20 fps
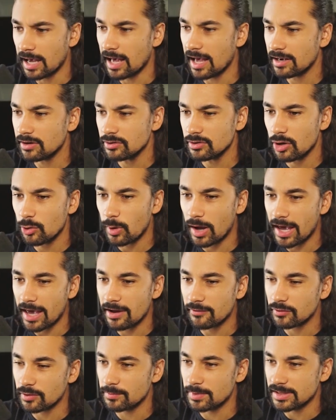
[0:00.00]
I don't know why
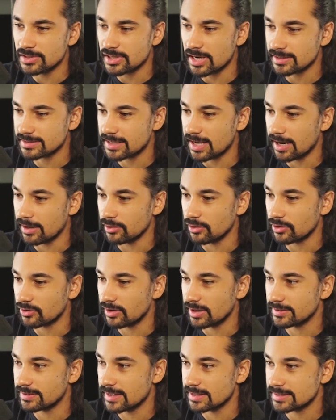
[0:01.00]
every beach house gotta look
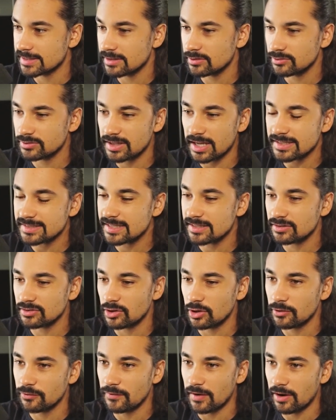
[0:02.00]
like this. It doesn't
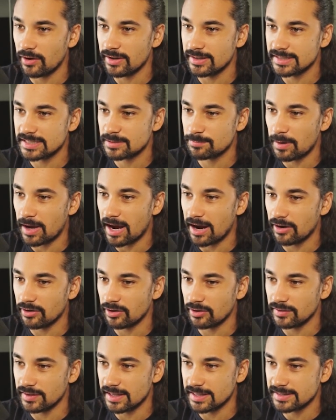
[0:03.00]
look very inspired
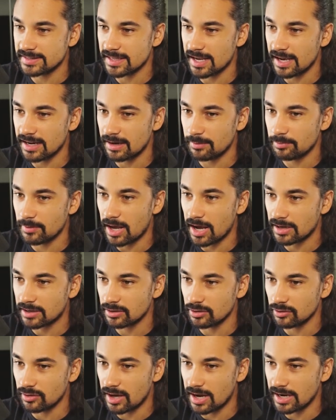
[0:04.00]
on the inside. I'm not
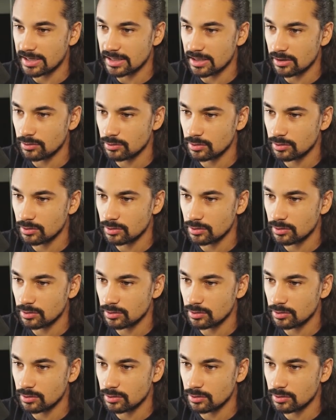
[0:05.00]
gonna lie to you.